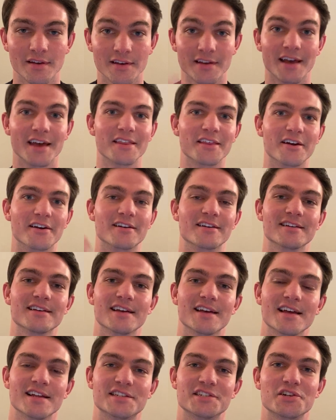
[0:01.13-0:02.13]
Hey there,
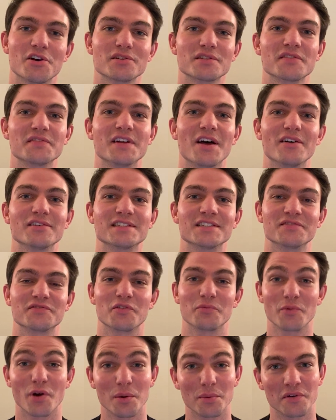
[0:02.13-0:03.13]
it's Joseph Nelson
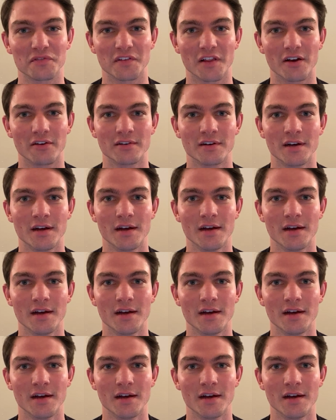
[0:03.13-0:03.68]
from Roboflow.